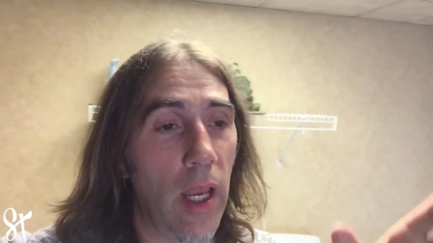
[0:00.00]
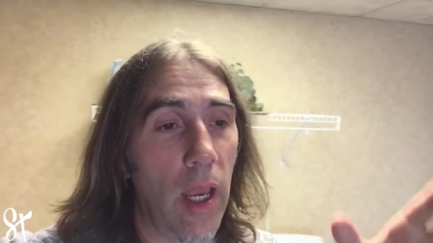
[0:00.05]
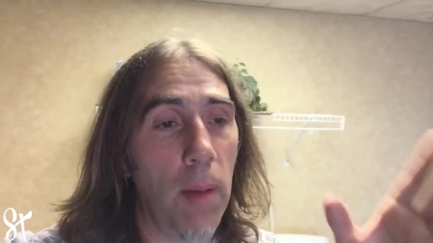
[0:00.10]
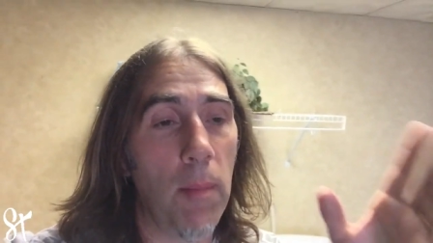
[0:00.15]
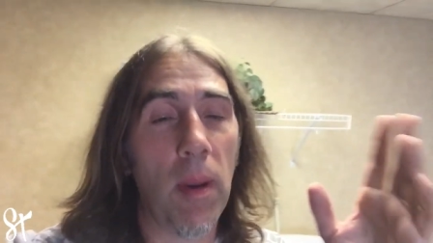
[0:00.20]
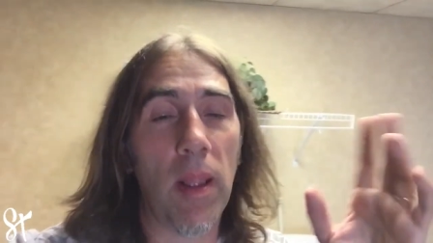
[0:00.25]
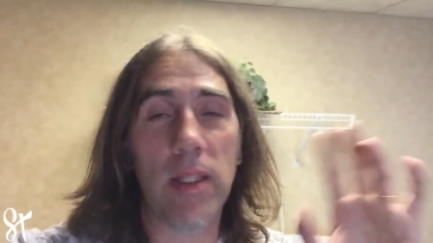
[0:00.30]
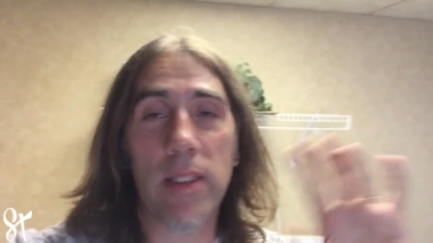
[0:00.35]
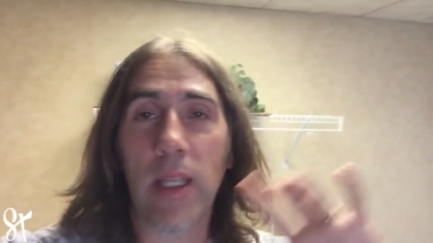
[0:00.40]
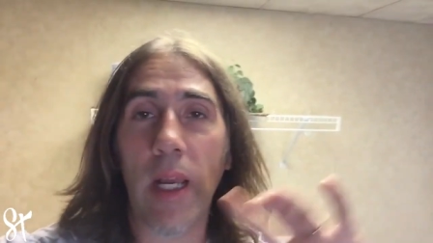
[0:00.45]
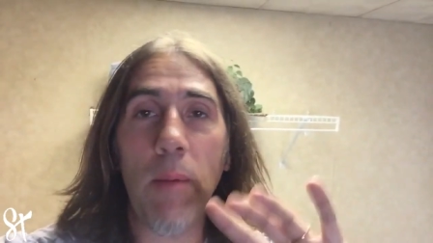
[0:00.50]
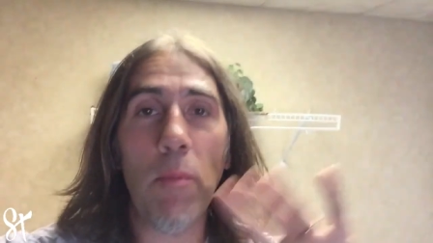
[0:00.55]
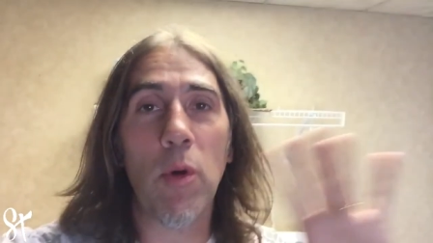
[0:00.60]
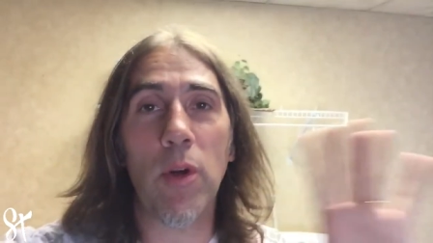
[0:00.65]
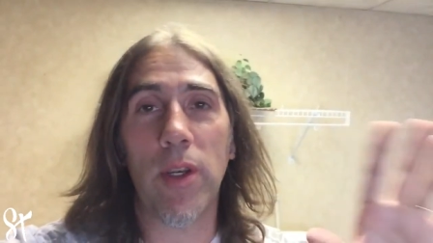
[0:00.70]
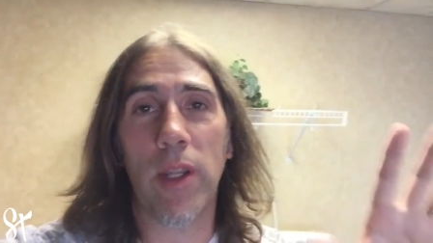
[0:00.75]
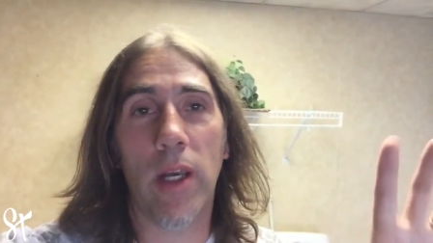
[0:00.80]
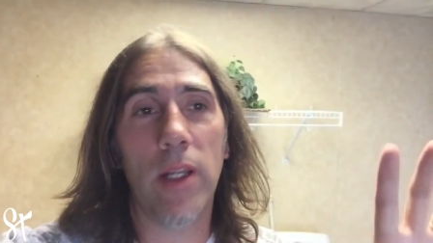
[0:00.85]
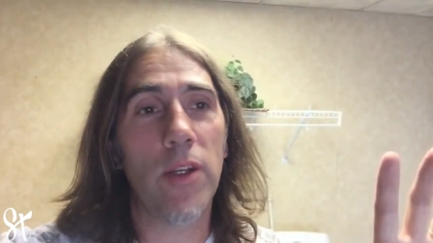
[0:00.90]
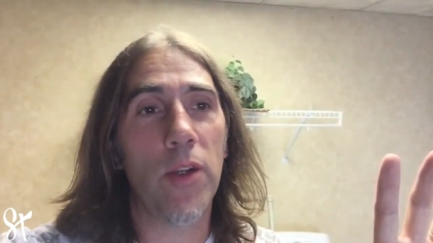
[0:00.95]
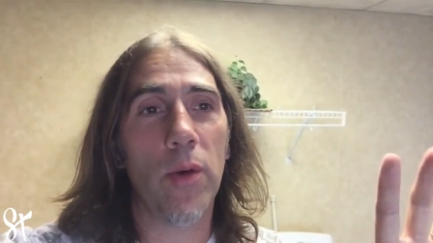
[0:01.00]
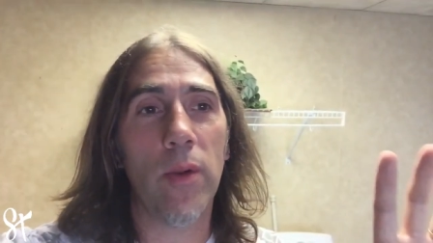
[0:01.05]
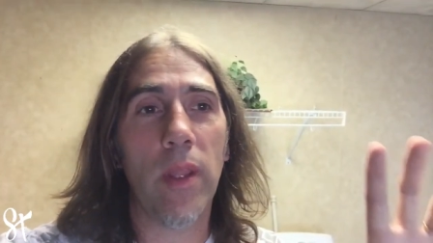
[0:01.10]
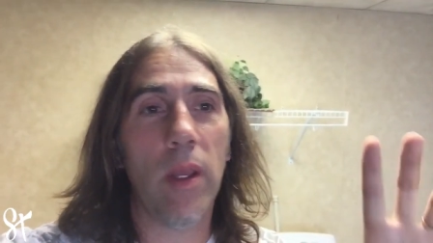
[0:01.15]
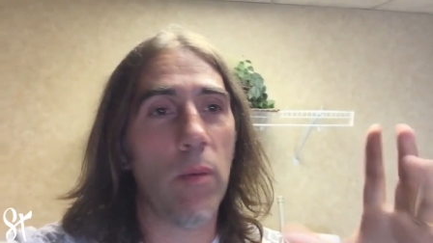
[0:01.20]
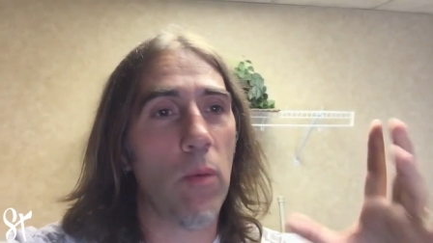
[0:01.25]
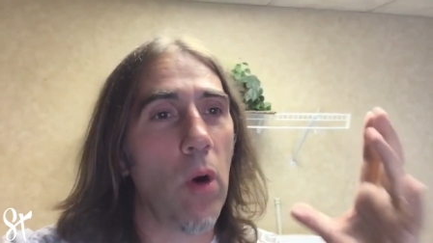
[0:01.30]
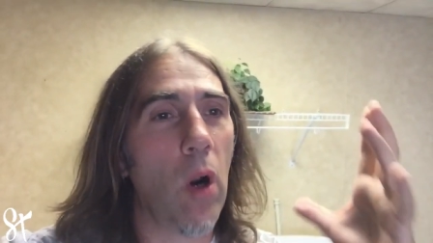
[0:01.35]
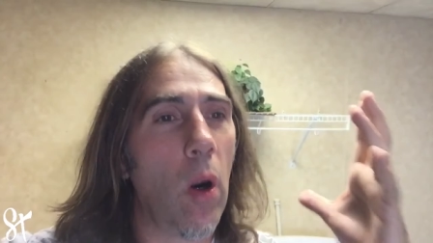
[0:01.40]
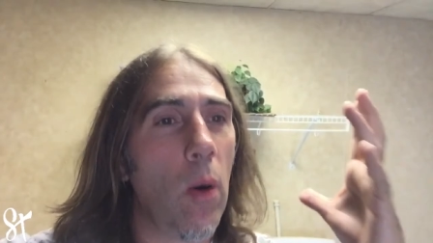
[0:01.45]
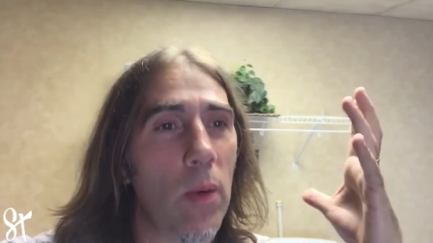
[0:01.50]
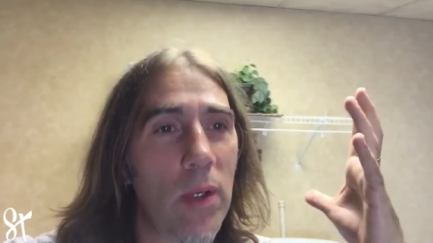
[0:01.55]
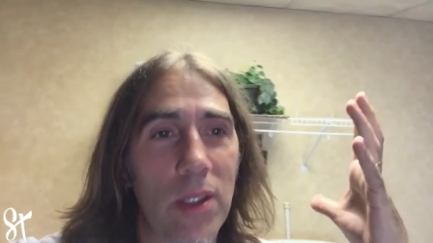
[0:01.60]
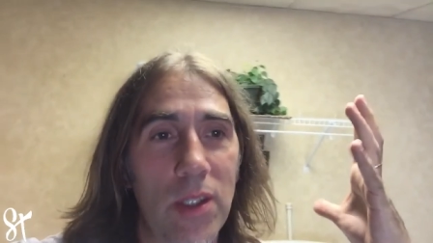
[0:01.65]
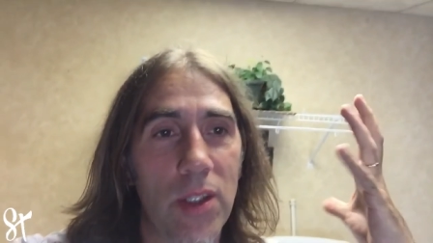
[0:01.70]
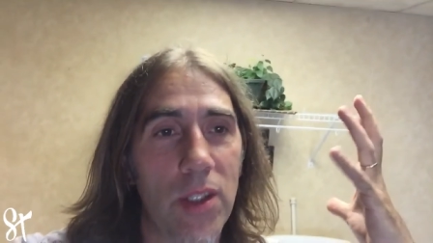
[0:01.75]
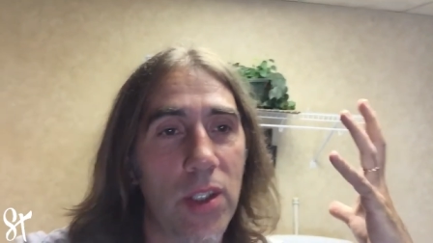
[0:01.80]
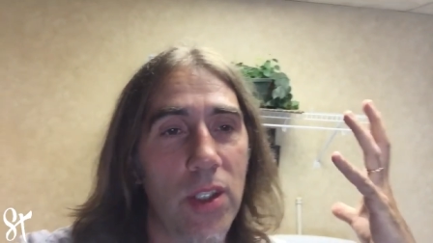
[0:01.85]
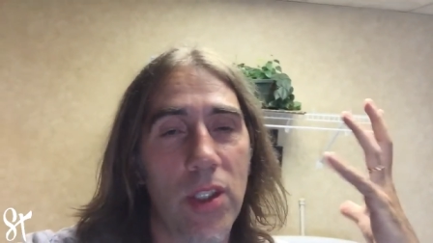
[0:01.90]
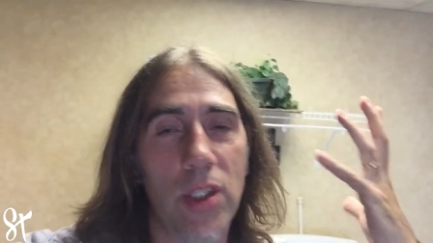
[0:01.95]
And by the time we're done doing that, we're
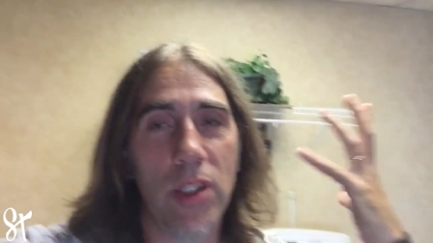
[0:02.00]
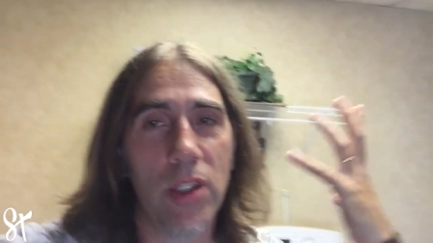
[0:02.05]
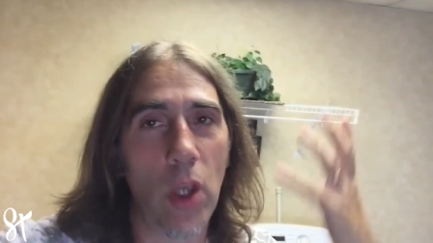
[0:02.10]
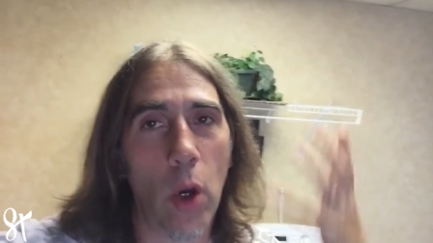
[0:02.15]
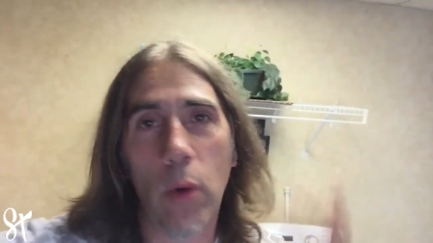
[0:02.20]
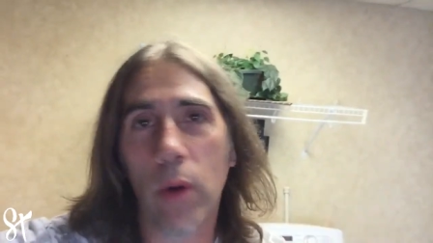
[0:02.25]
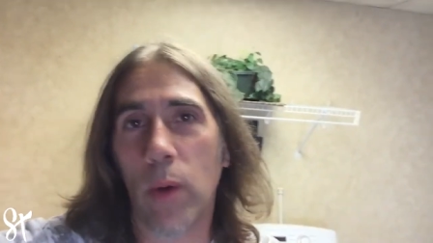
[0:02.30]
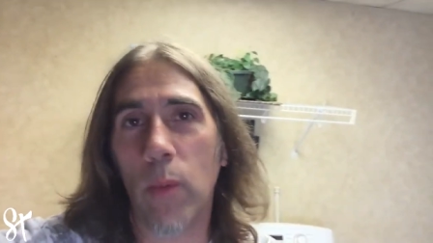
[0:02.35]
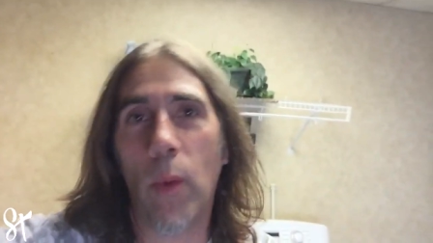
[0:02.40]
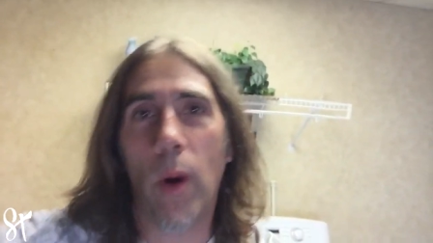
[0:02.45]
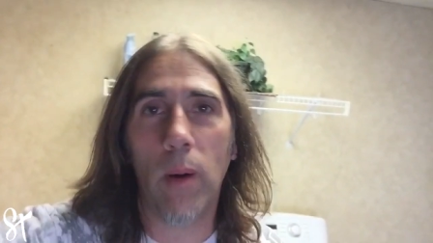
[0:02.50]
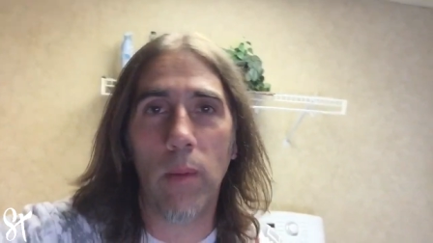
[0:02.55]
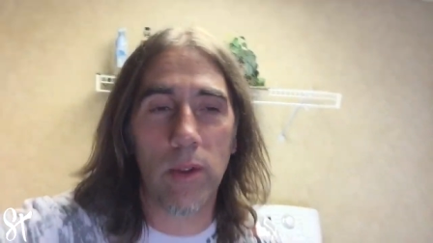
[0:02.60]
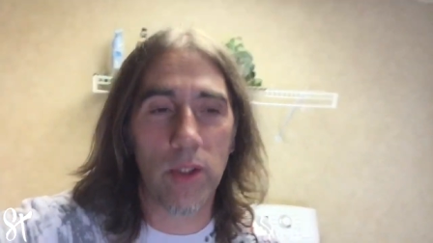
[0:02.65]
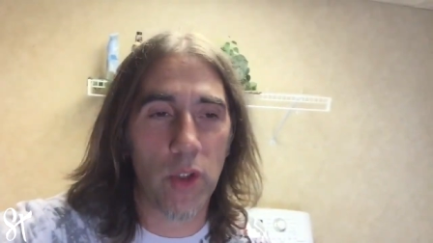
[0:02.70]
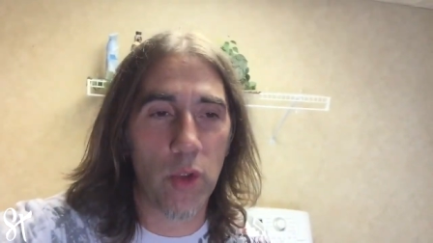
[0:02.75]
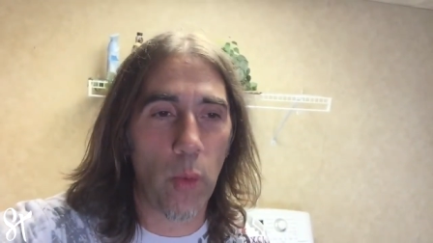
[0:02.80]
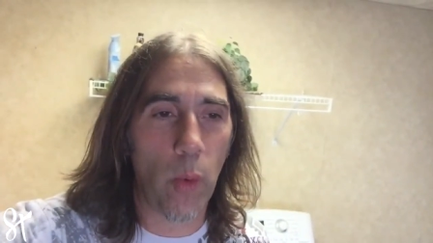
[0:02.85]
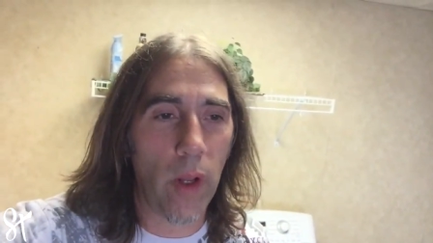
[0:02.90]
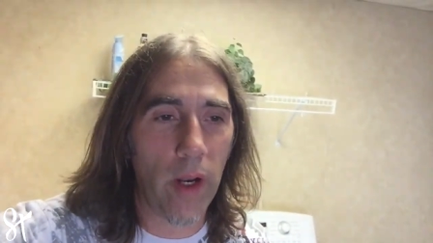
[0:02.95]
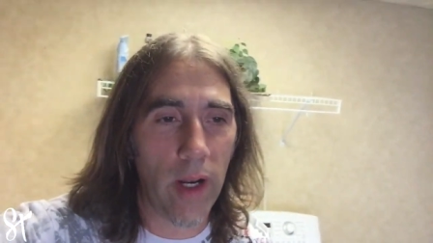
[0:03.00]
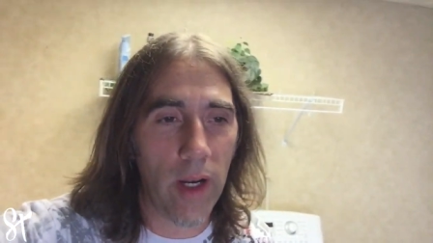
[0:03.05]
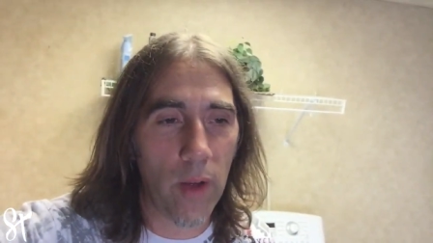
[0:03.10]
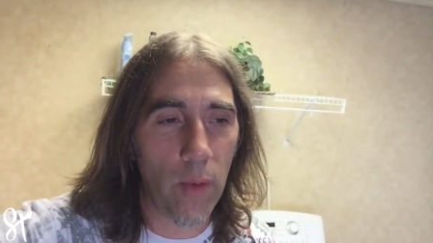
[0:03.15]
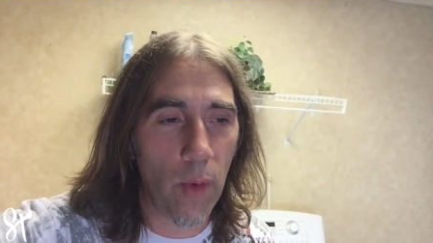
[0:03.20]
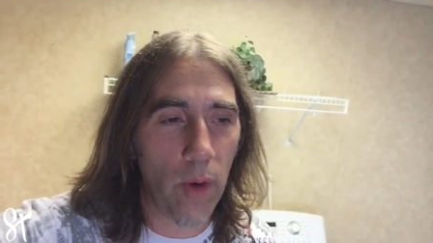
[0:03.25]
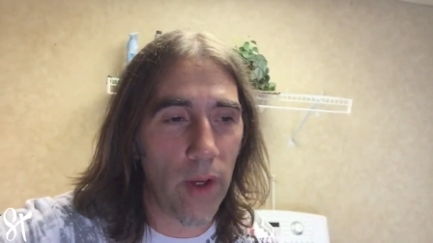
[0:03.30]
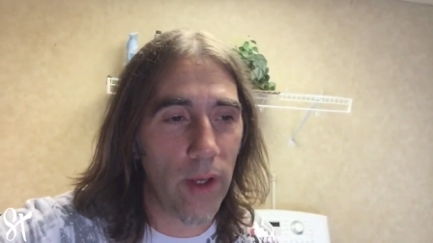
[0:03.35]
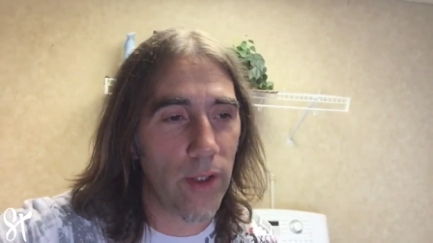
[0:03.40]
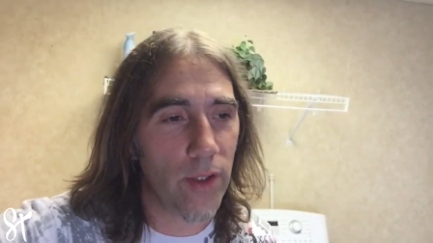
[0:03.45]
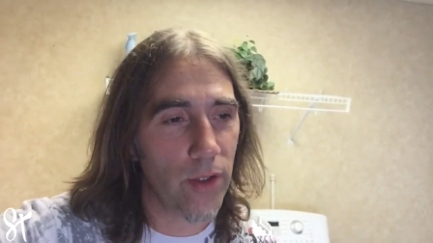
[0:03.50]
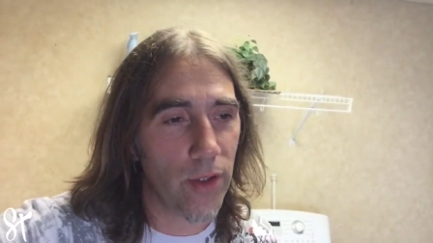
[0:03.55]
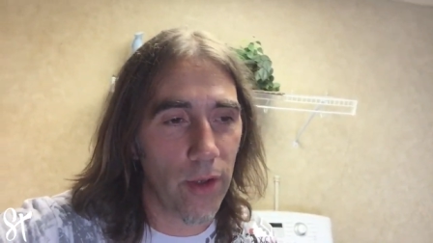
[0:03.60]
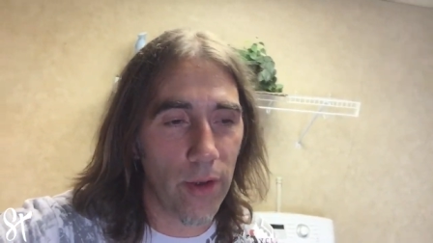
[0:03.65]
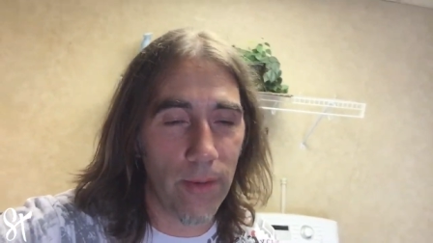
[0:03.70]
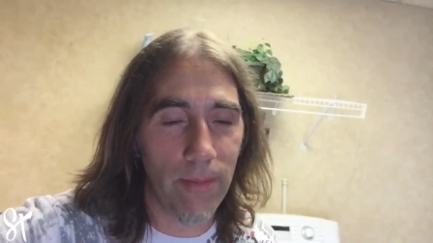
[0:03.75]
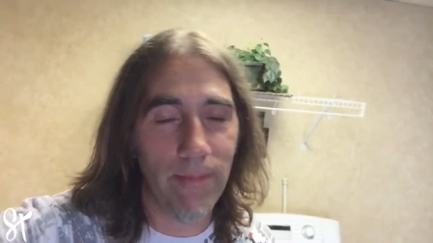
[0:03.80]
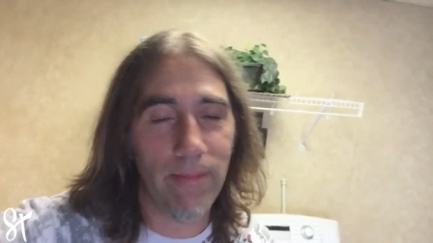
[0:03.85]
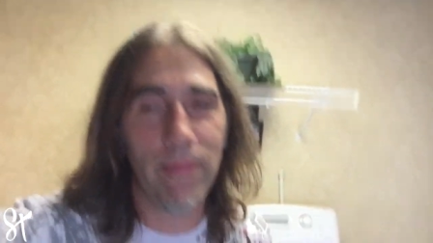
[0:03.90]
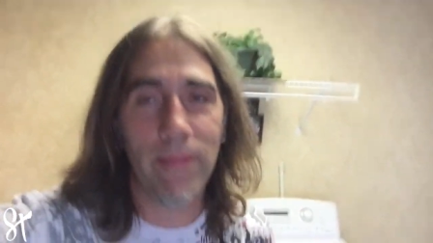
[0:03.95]
always soaking wet with sweat anyway,
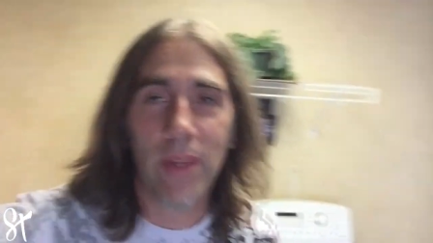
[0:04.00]
so